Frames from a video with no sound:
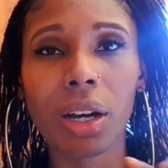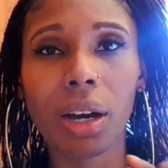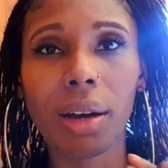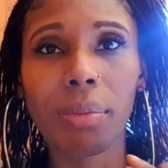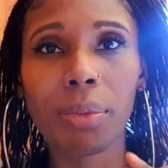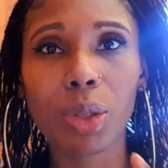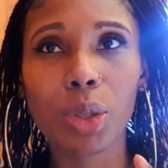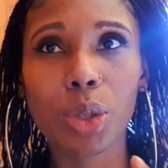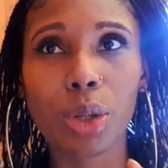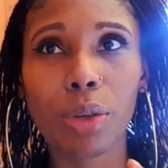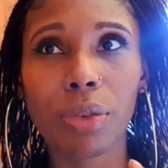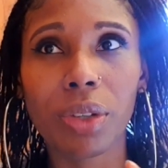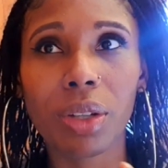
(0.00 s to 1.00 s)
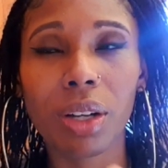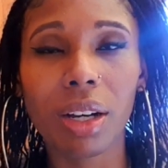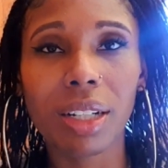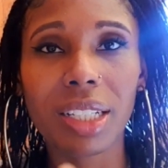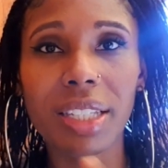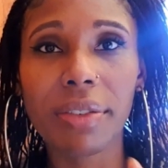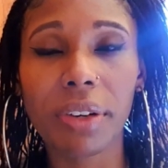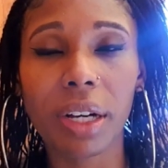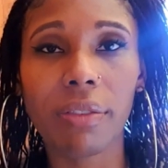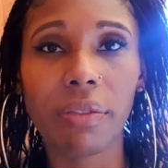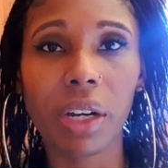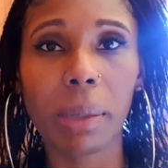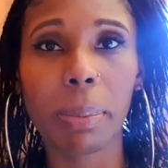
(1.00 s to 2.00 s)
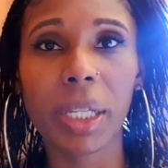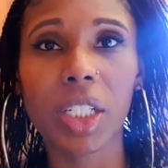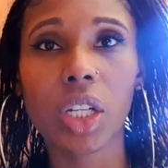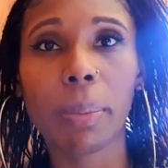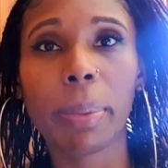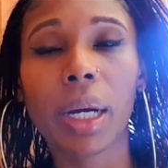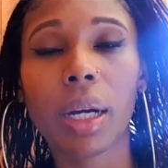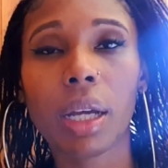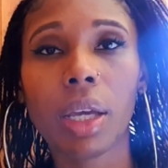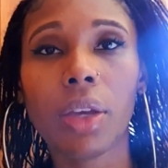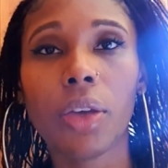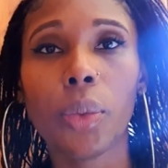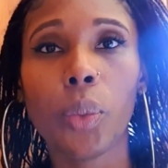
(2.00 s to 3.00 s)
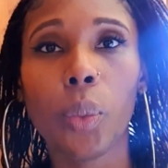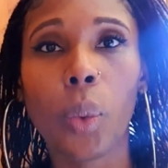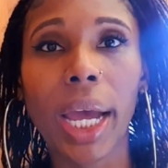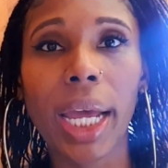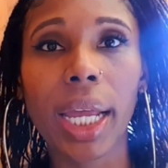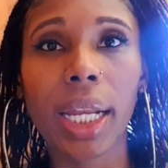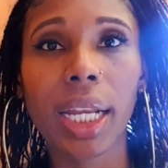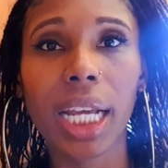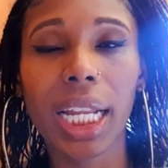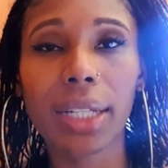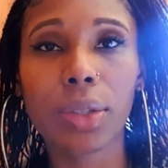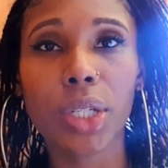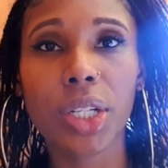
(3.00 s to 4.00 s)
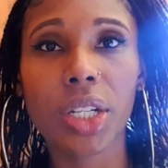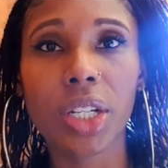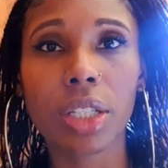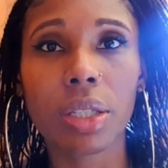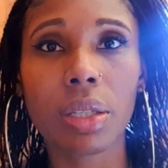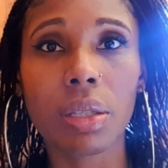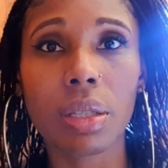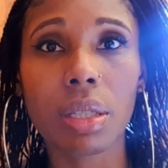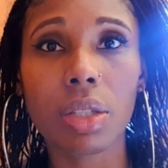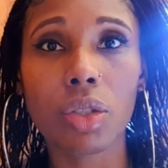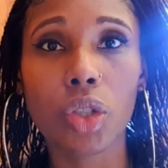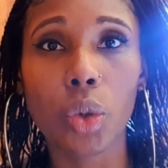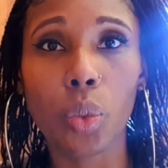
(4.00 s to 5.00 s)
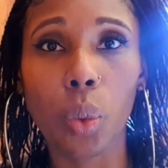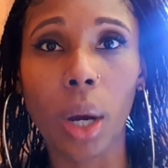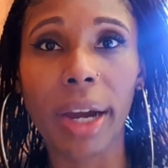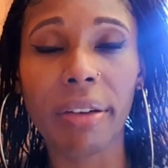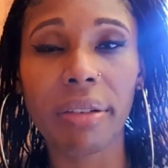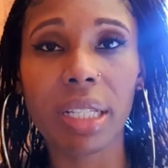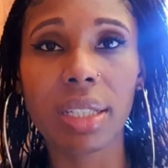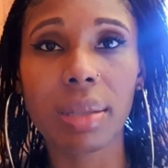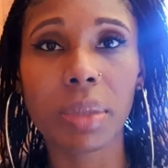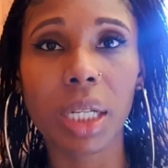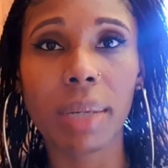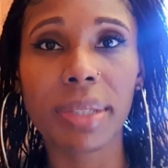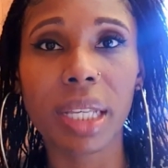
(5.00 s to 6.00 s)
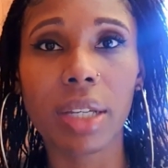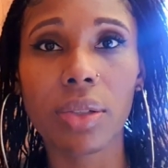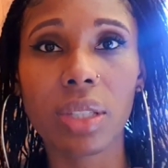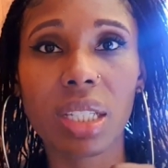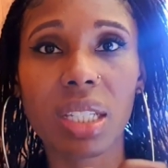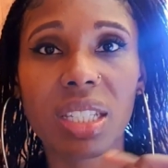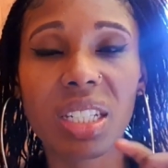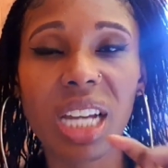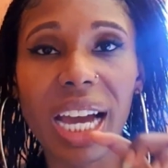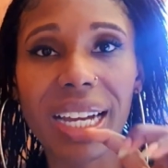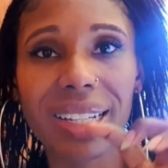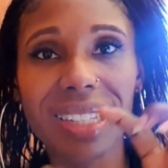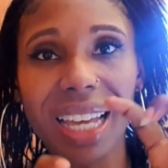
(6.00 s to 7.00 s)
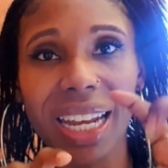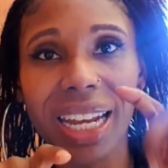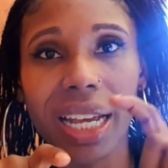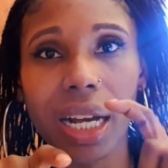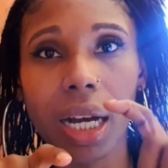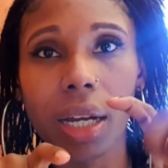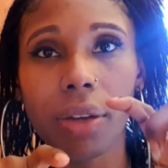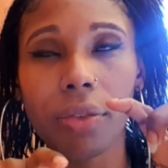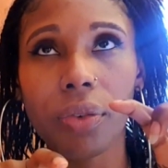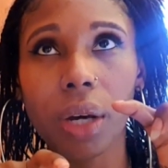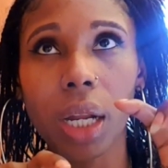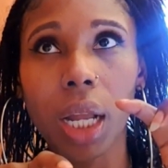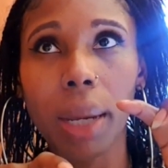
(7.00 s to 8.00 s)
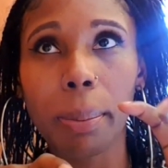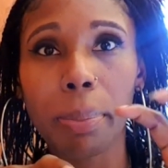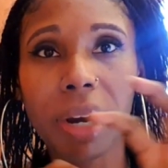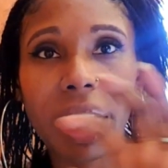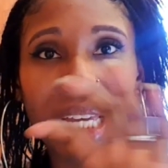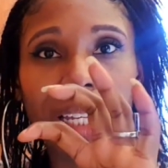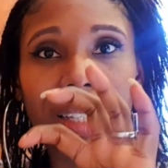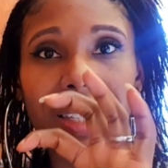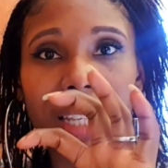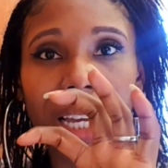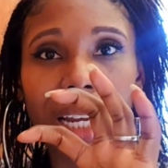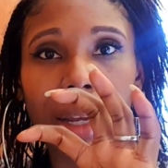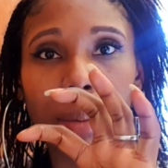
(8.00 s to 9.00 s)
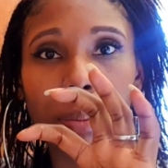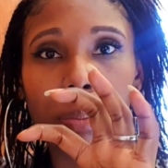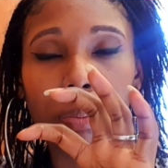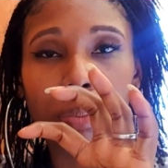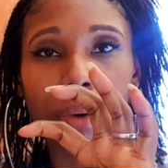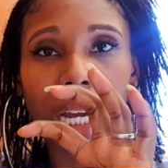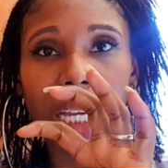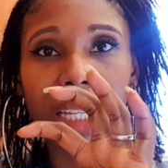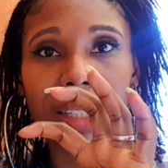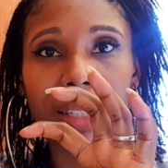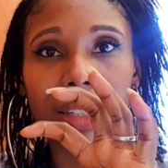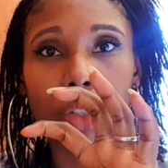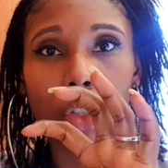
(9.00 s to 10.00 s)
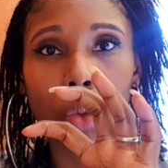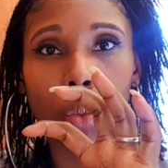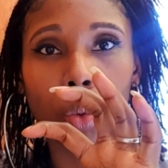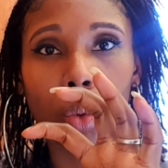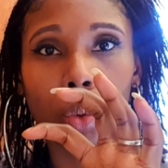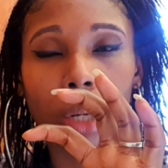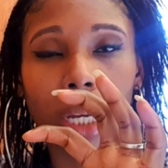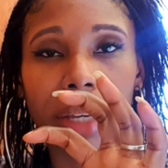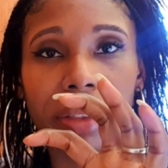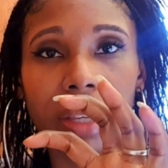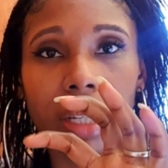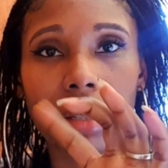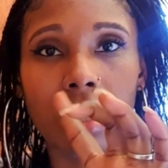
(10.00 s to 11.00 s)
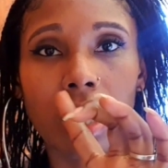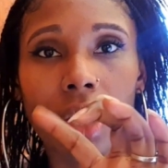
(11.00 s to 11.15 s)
I'm not sure if you know, I'm gonna see if I can find a picture, but when electricians do wiring, sometimes they use these tacks and they kind of are like brackets, and it brackets it to the wall like this.